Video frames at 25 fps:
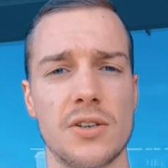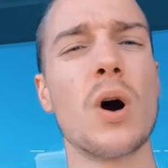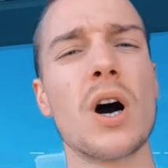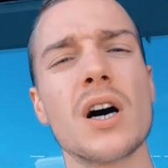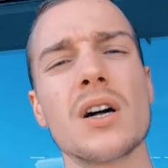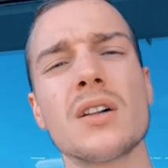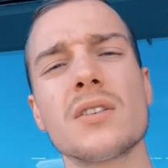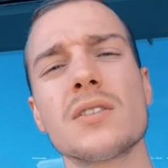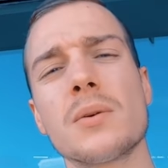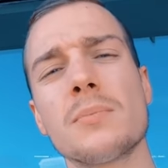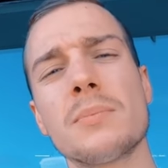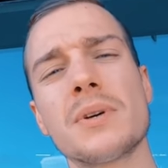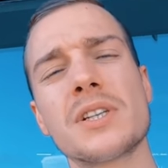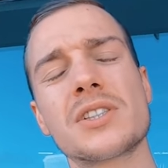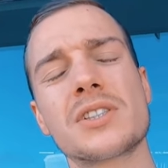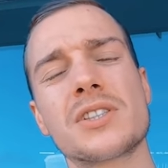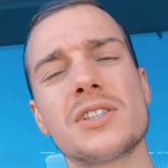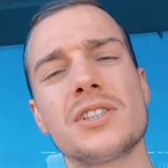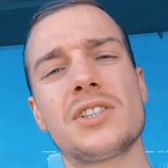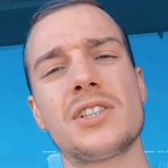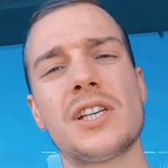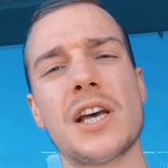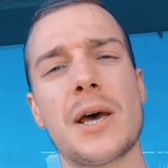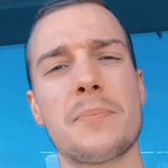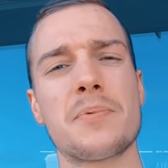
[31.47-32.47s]
Well, the
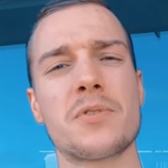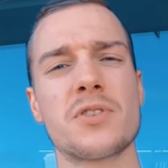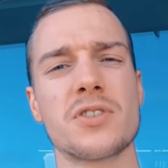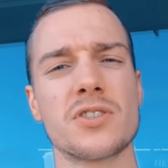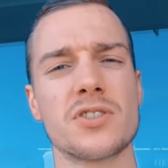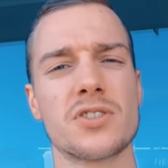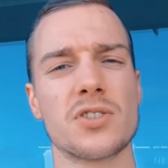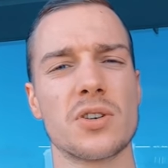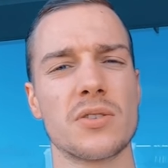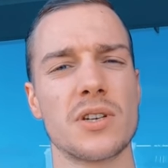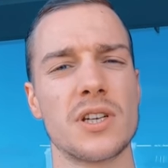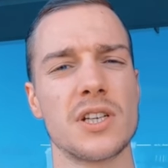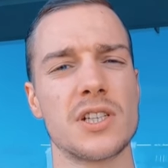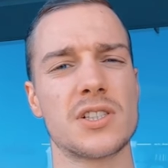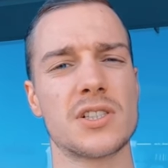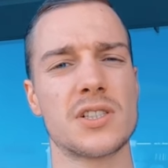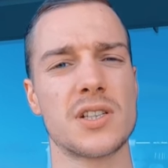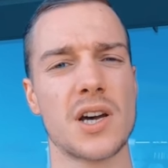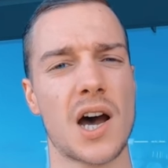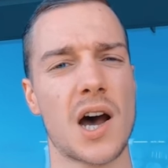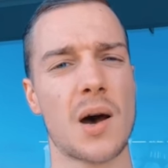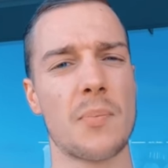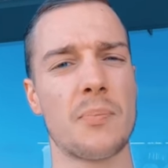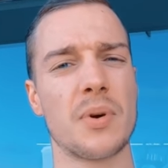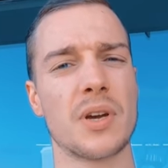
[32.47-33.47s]
misconceptions on this
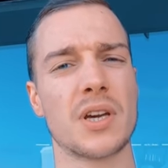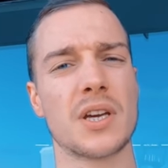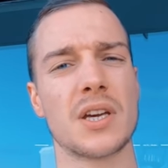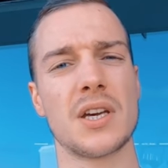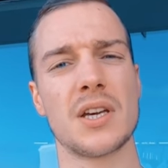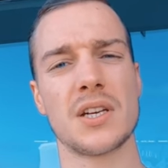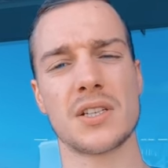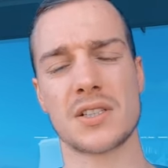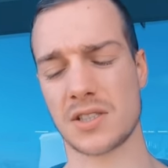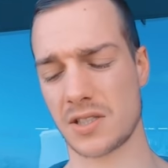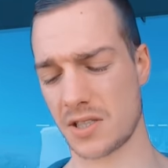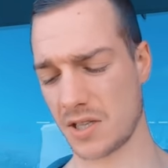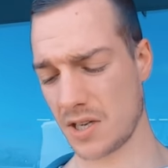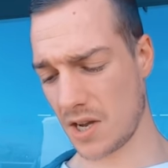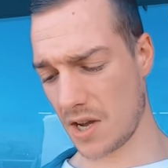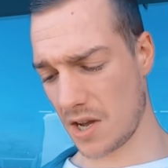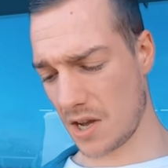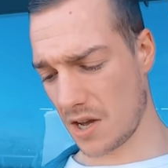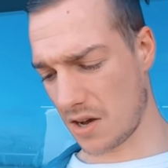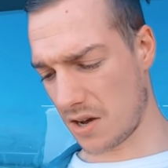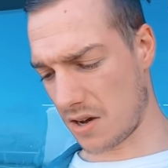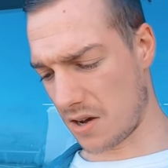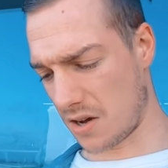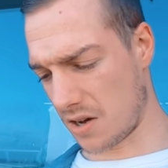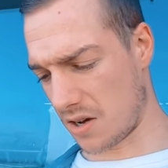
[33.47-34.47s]
topic is
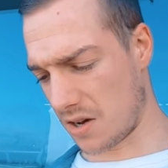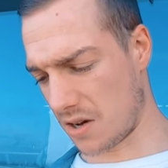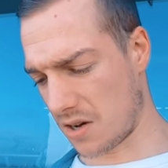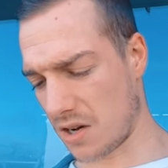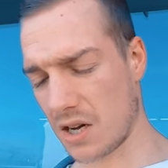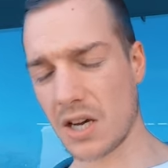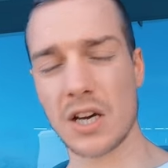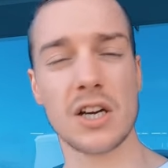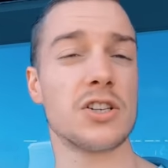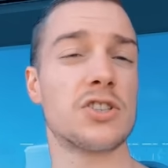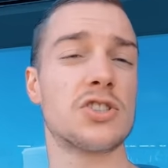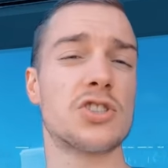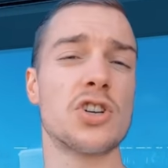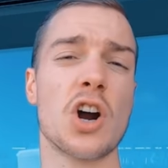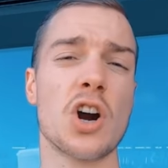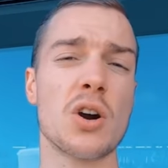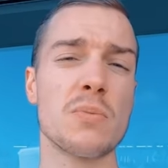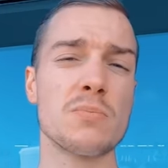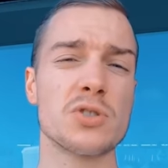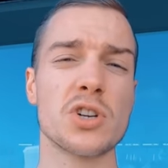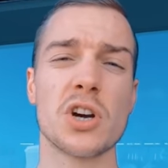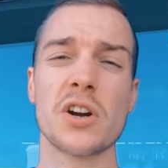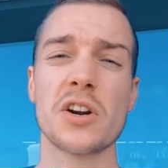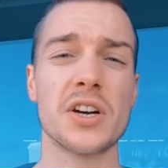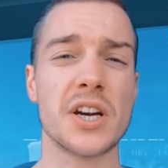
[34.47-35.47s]

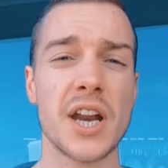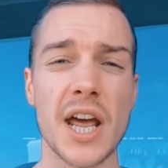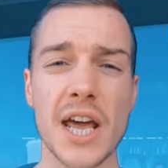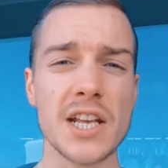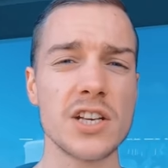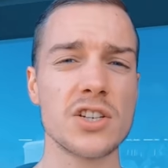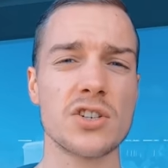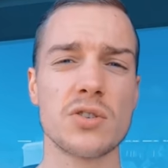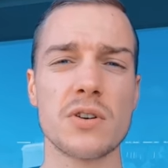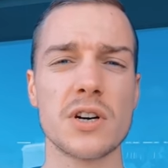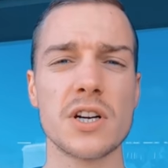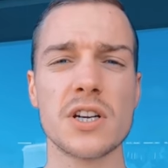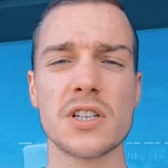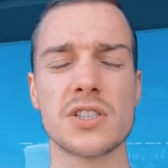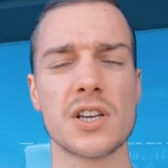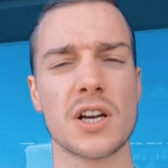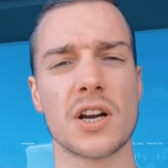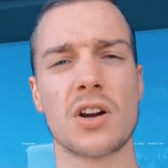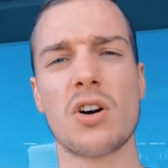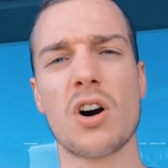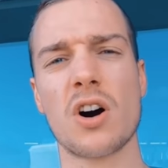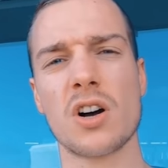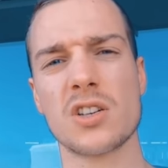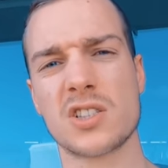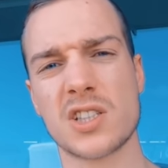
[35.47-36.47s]
SARMs are dangerous
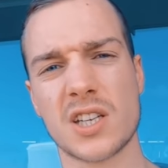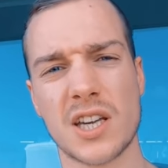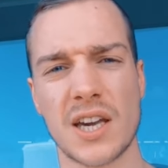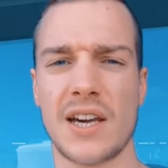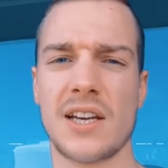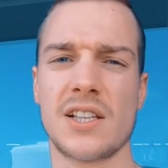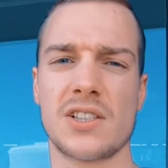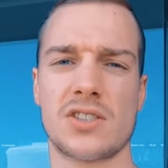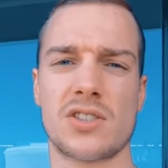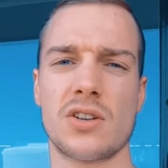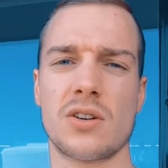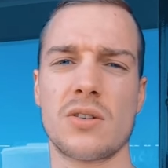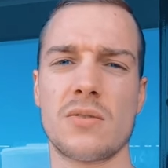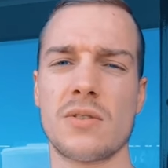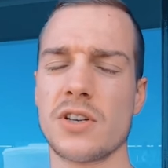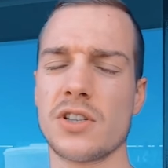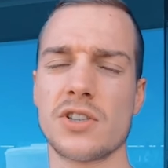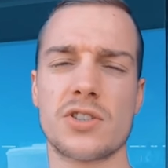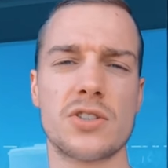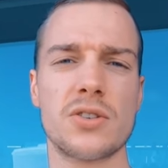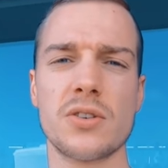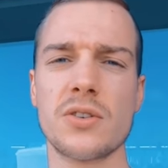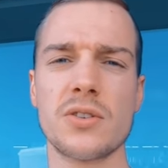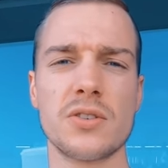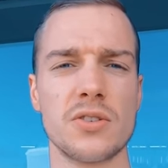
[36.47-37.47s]
and cause cancer and
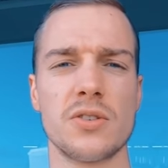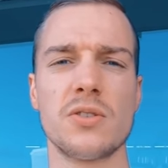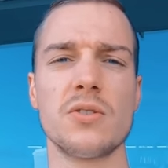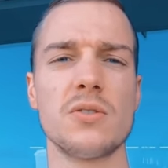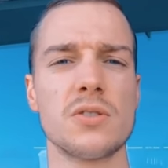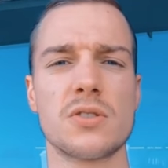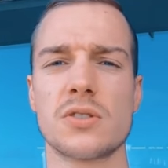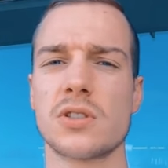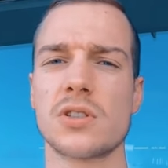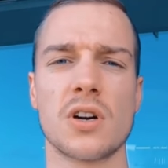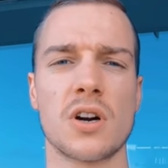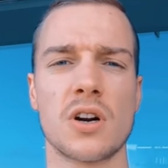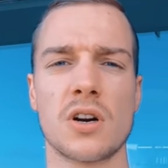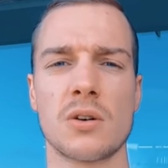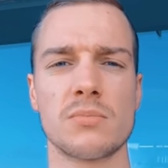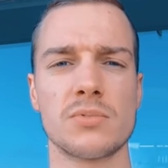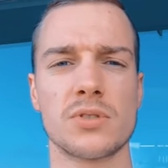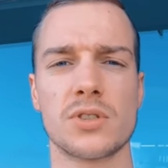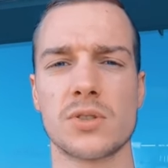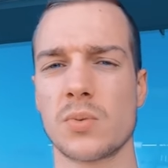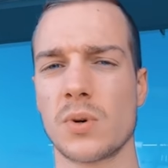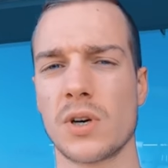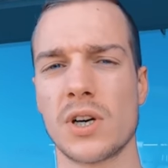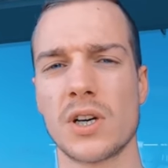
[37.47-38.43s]
you shouldn't use SARMs.